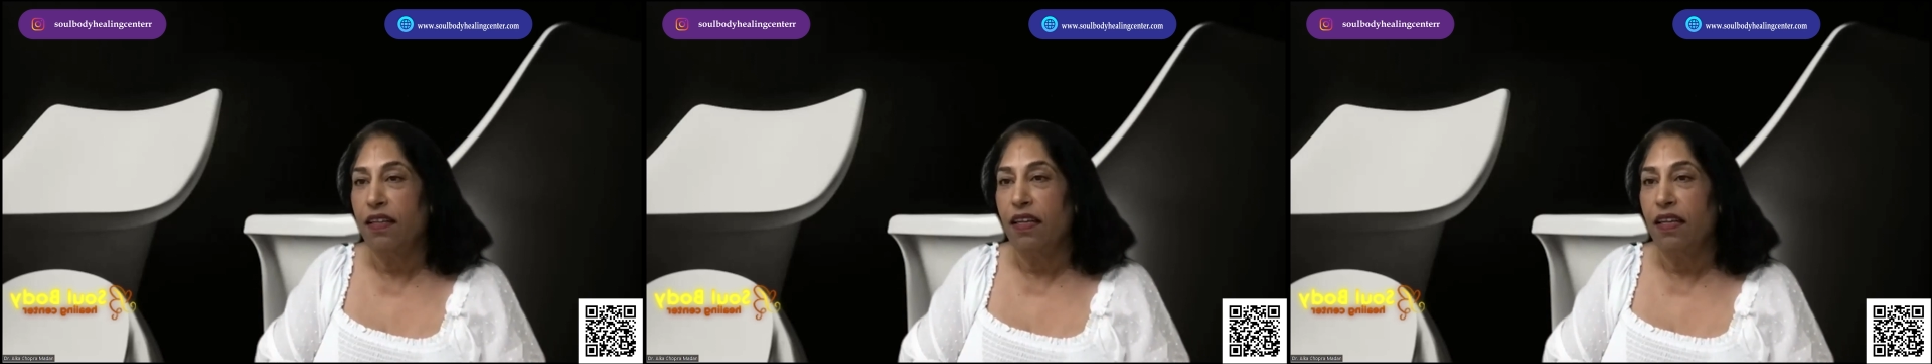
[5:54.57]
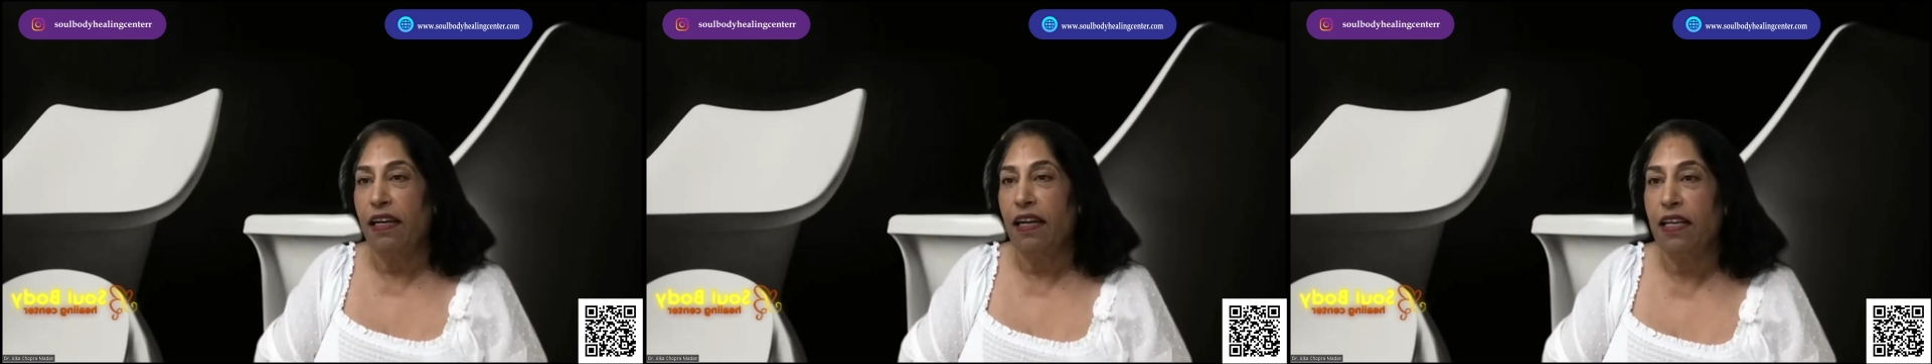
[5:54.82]

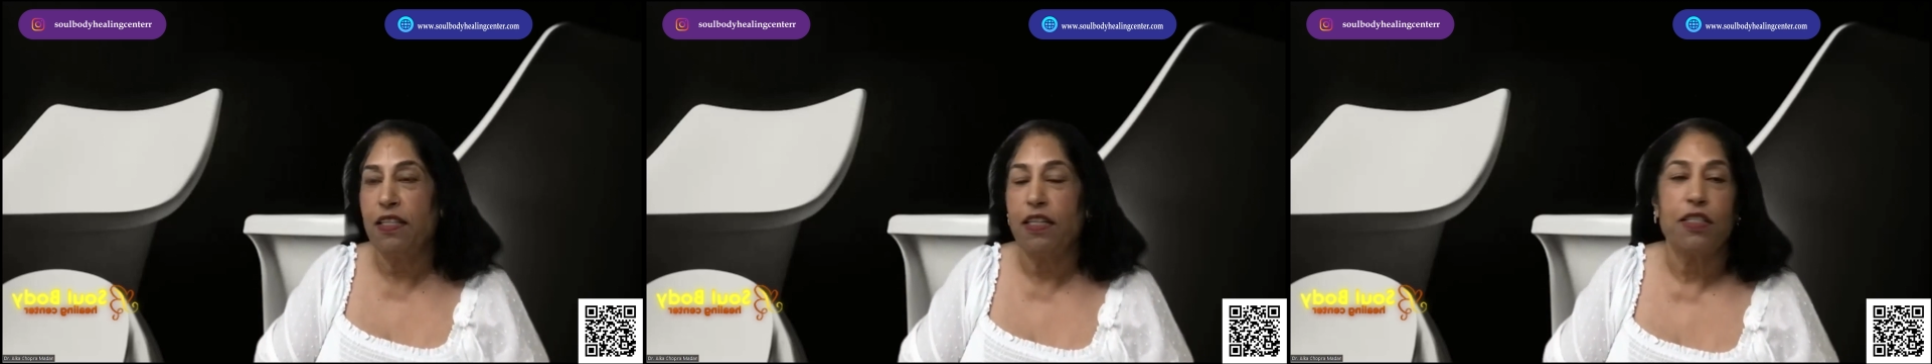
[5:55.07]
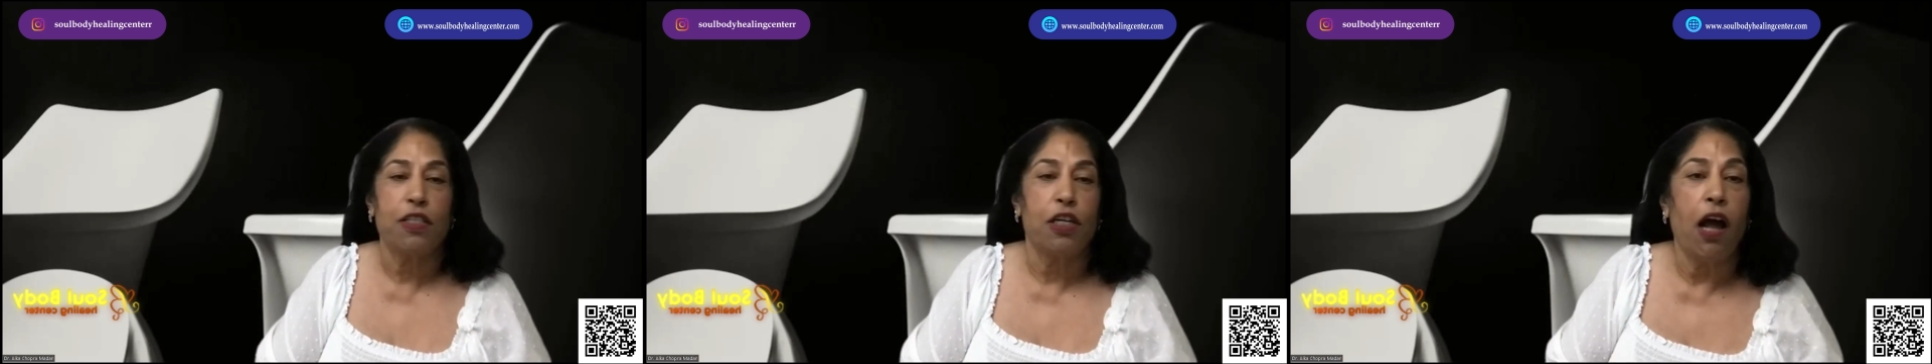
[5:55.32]
And as a
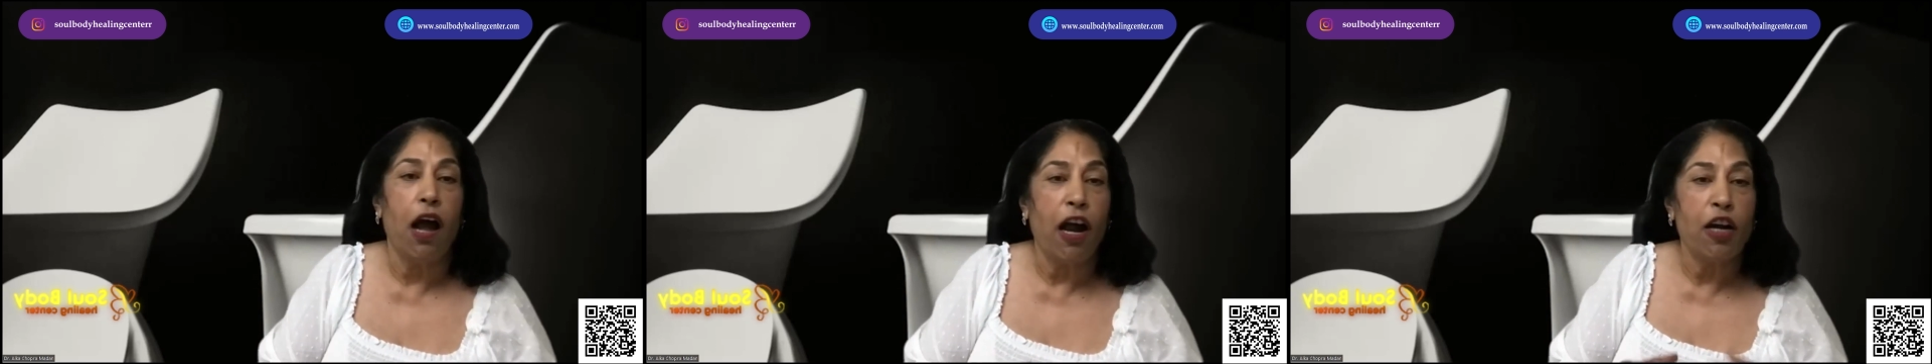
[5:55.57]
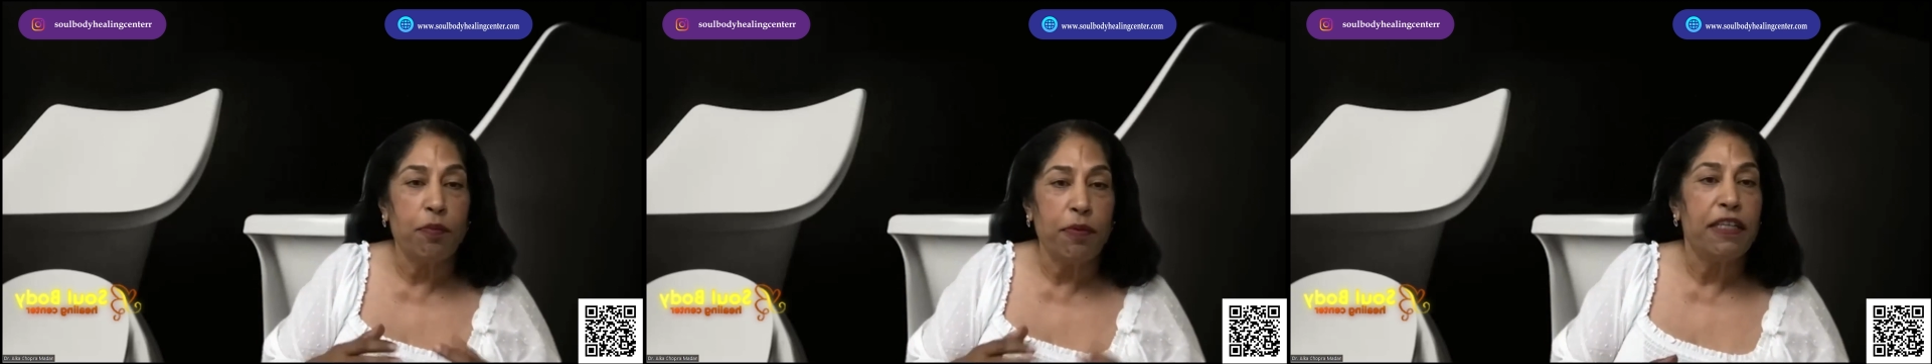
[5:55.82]
result,
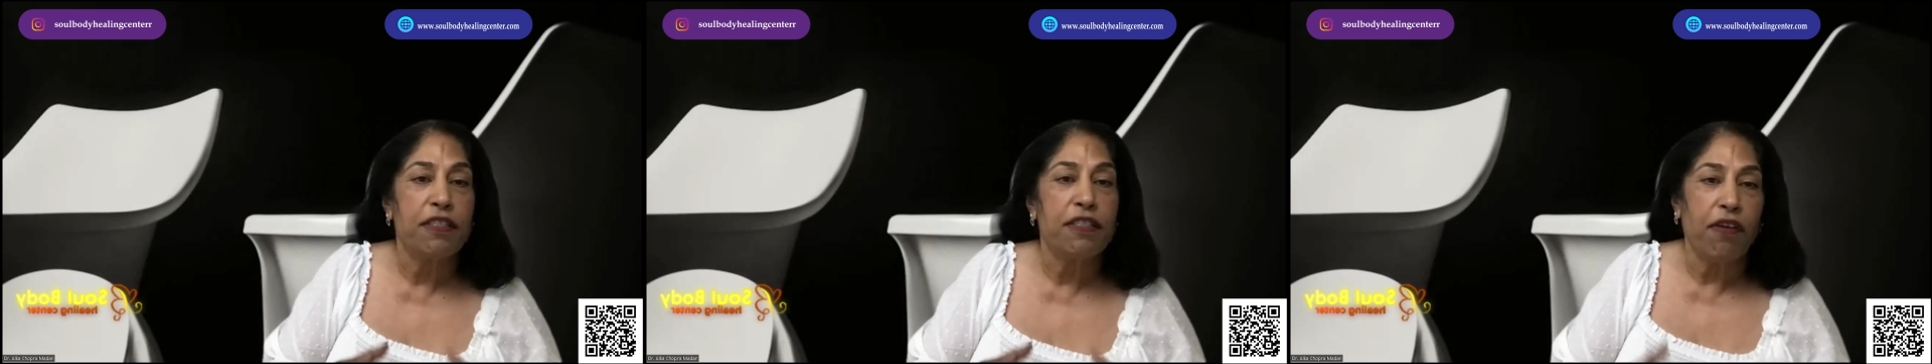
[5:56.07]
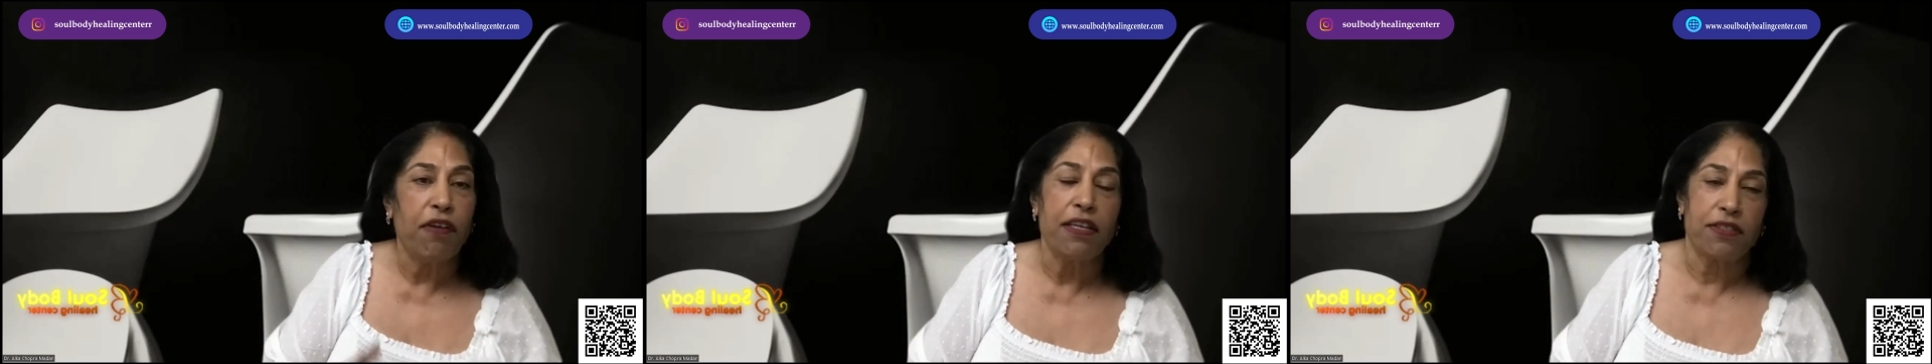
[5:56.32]
heart beats
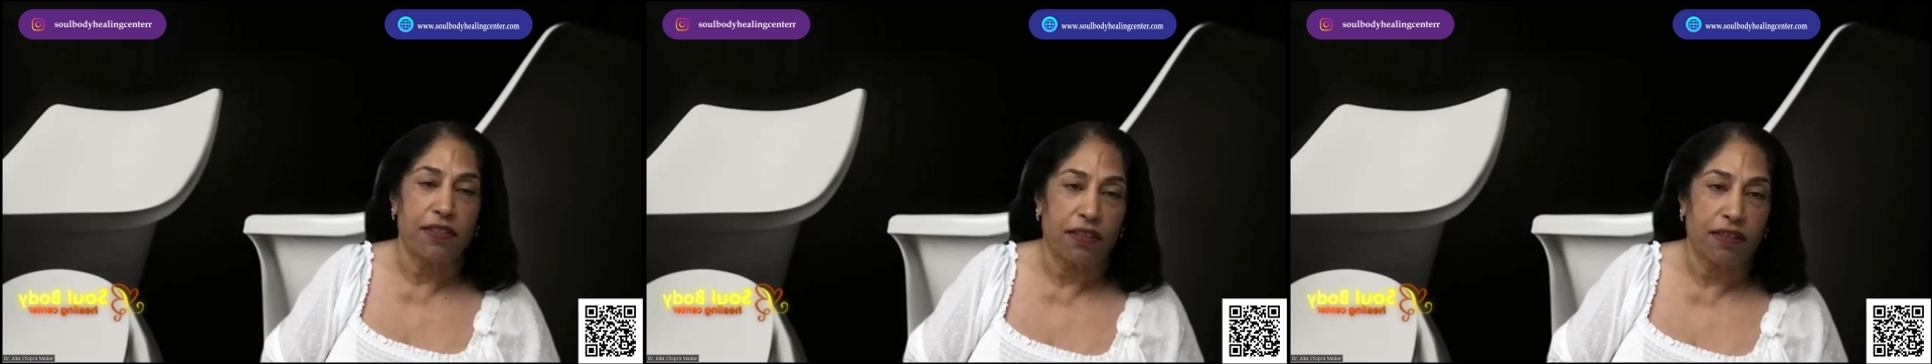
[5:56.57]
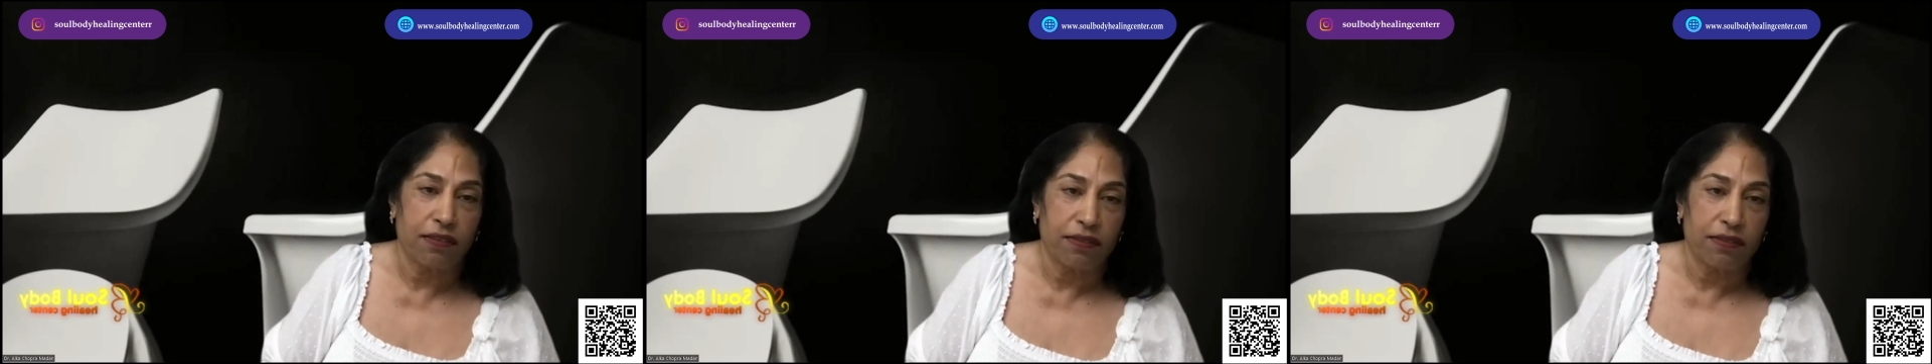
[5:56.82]
faster.